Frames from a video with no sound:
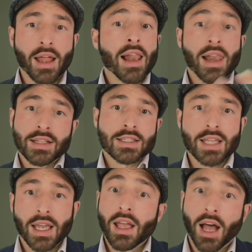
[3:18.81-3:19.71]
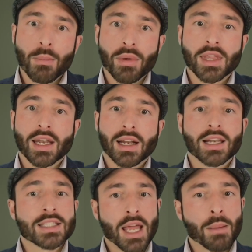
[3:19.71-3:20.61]
Let's say, hypothetically,
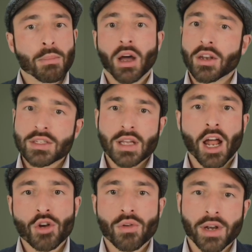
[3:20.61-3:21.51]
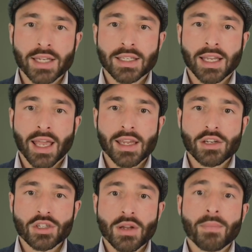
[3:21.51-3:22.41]
10 partners, 180K each.